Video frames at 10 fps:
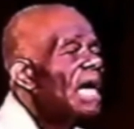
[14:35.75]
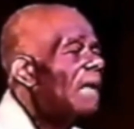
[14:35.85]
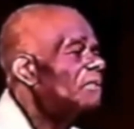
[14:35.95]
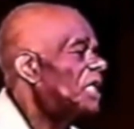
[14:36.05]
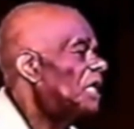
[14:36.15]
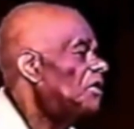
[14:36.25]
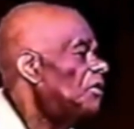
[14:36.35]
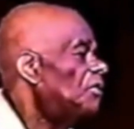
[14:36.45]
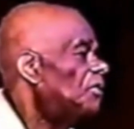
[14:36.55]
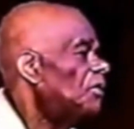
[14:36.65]
I'm sending
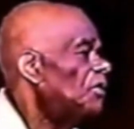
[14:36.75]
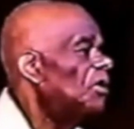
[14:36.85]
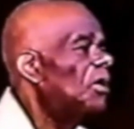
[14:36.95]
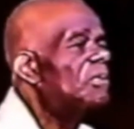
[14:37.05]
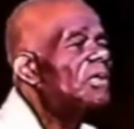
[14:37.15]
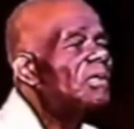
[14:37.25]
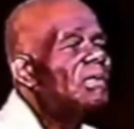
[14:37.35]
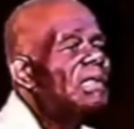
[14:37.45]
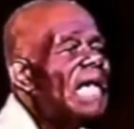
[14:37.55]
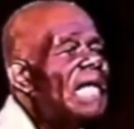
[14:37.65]
you to Europe
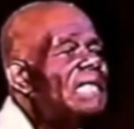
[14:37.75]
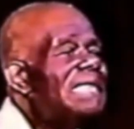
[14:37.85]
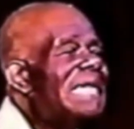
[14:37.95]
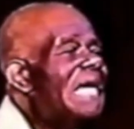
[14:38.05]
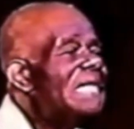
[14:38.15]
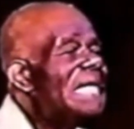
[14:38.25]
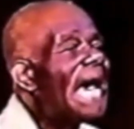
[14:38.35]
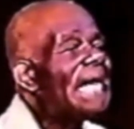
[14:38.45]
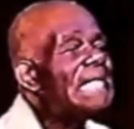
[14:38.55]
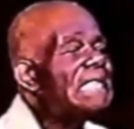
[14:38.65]
to gain the
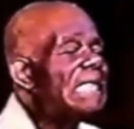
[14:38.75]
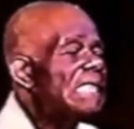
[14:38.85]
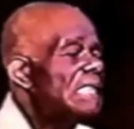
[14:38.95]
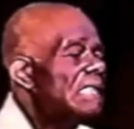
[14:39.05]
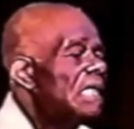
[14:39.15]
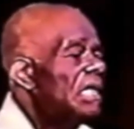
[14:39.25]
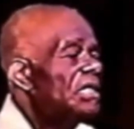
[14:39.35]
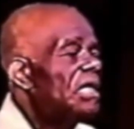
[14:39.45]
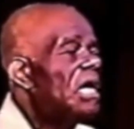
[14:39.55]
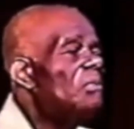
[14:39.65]
technology
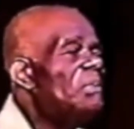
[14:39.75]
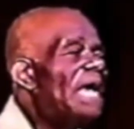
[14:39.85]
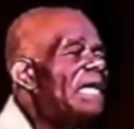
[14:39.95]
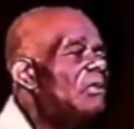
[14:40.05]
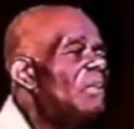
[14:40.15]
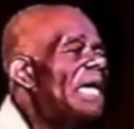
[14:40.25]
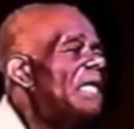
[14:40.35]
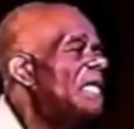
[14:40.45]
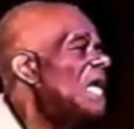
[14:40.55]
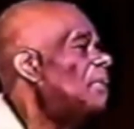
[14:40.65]
to come back and make
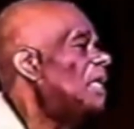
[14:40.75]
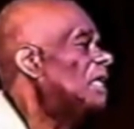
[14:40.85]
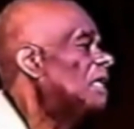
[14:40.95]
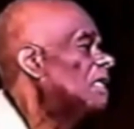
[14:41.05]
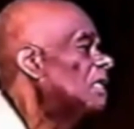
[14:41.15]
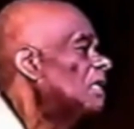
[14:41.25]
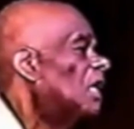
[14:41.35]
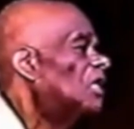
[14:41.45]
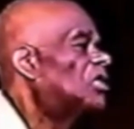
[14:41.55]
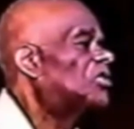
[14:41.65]
Libya
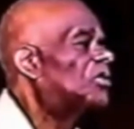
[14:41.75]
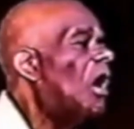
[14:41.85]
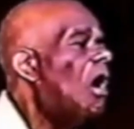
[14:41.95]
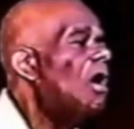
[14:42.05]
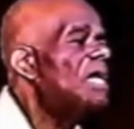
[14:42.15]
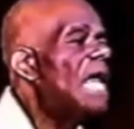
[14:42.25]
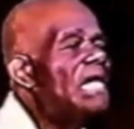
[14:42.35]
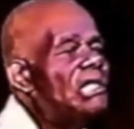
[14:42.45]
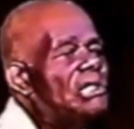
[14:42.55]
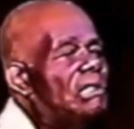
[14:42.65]
a strong
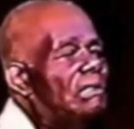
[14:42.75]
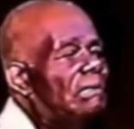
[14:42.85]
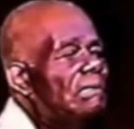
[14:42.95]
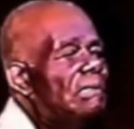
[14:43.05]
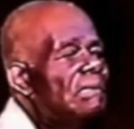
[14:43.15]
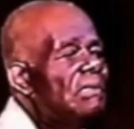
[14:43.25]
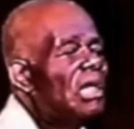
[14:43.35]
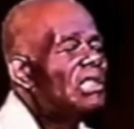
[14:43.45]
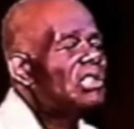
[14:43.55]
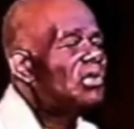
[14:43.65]
nation,
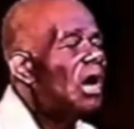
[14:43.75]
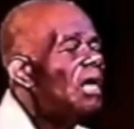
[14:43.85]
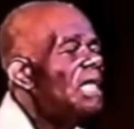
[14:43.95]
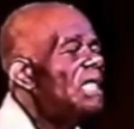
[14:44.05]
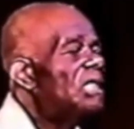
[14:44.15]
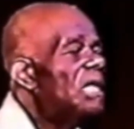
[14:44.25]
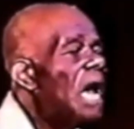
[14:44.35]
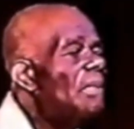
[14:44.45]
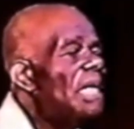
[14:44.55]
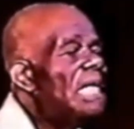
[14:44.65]
a strong
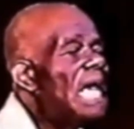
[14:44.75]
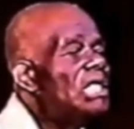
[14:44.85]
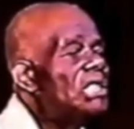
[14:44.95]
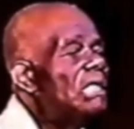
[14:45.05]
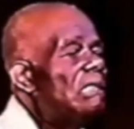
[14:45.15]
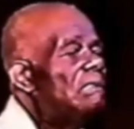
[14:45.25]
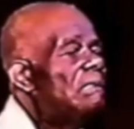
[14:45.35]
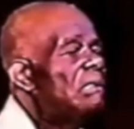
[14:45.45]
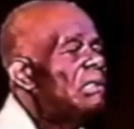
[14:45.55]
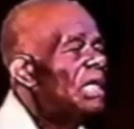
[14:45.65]
Islamic
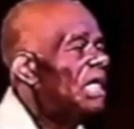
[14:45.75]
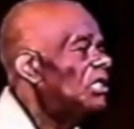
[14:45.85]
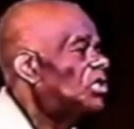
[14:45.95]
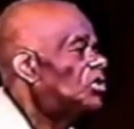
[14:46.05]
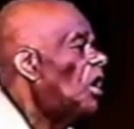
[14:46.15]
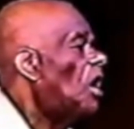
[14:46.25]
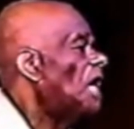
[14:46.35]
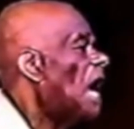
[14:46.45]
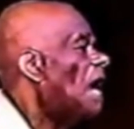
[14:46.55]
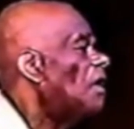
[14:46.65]
nation, and a
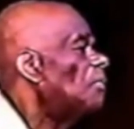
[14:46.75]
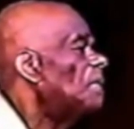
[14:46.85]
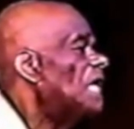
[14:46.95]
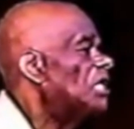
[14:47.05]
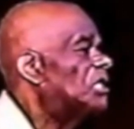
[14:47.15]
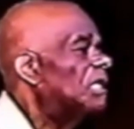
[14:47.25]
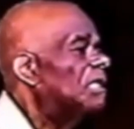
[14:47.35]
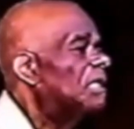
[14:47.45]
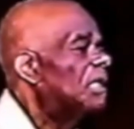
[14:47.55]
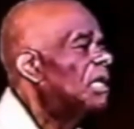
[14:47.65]
strong Arab nation.
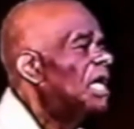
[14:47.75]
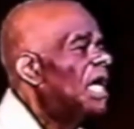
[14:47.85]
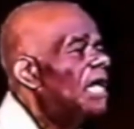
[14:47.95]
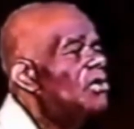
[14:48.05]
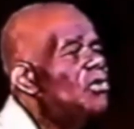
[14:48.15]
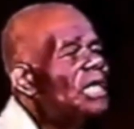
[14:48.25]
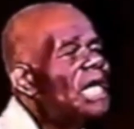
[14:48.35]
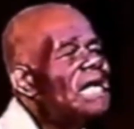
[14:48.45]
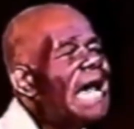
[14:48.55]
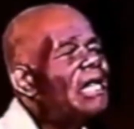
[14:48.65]
And you
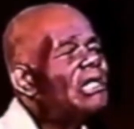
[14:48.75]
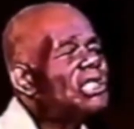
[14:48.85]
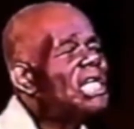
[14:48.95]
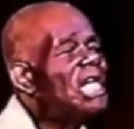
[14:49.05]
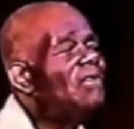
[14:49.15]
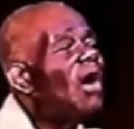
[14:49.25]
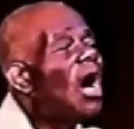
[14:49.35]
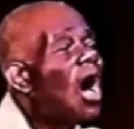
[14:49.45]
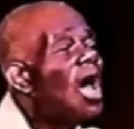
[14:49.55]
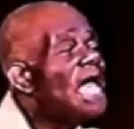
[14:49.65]
cannot
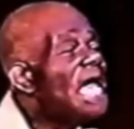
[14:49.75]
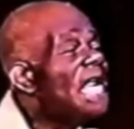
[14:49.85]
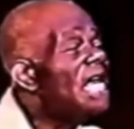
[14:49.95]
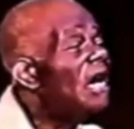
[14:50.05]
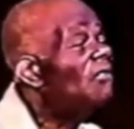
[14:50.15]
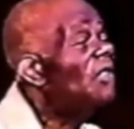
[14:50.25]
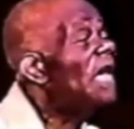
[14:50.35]
achieve any of